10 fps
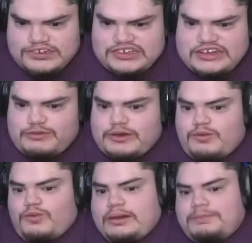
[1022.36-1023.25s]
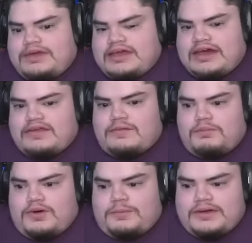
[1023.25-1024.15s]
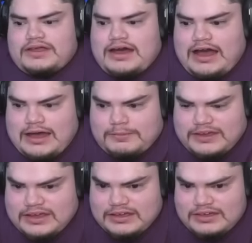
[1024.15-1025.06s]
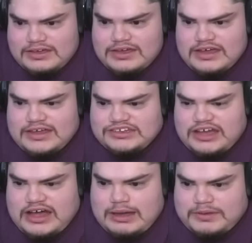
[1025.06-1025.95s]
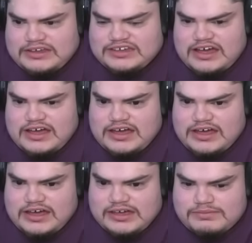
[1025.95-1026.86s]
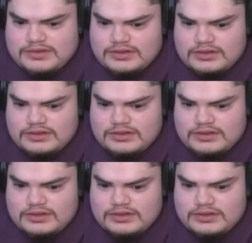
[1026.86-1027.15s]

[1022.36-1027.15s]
secret weapon out of the bullpen. Hobby. It's hobby time.